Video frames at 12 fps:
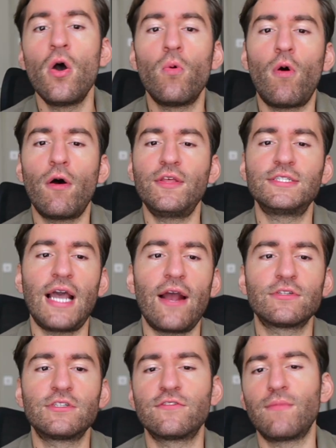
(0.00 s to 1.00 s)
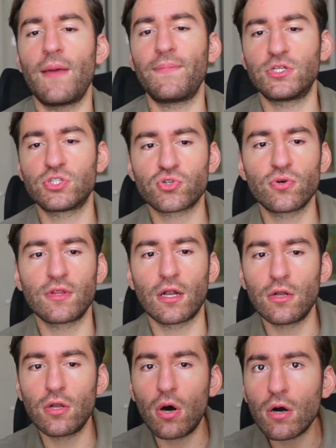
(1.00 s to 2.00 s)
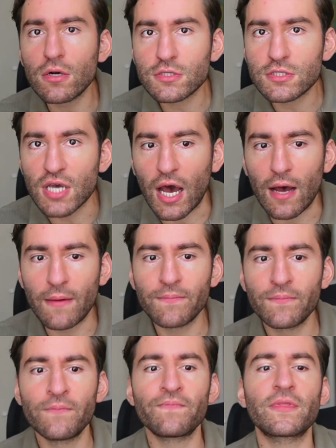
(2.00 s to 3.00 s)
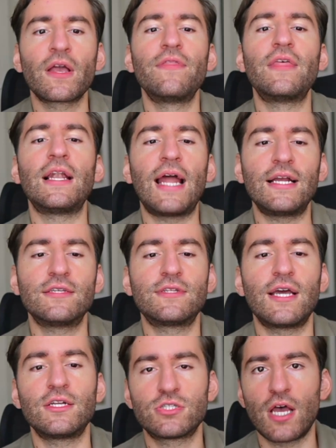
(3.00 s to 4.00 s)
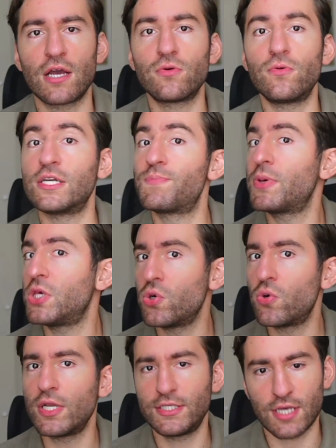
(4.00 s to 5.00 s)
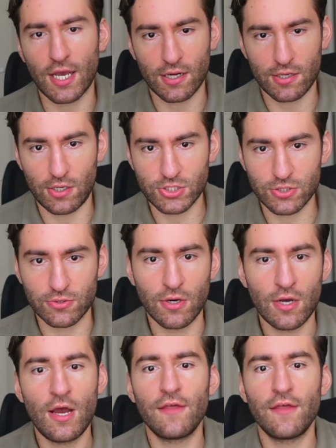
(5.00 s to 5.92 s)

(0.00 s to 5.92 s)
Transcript: While these narratives might be true in the long term, their late stage cycle is purely psychological.